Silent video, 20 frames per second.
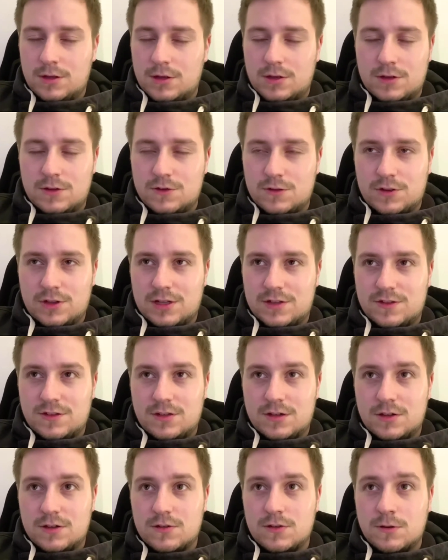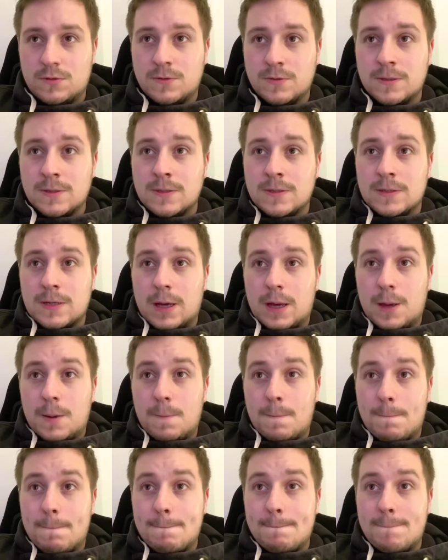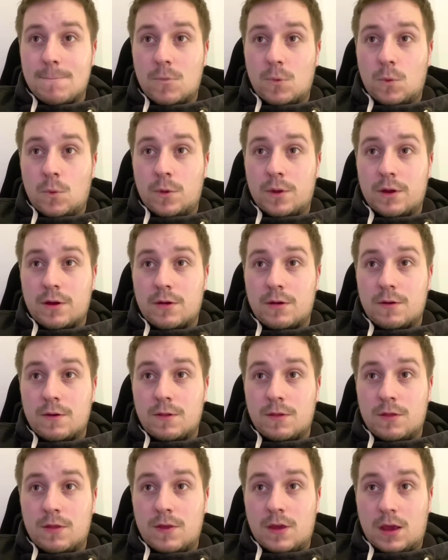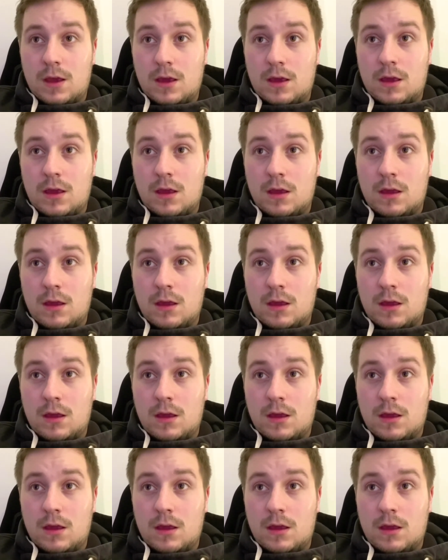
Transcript: it's not that secret at all, where they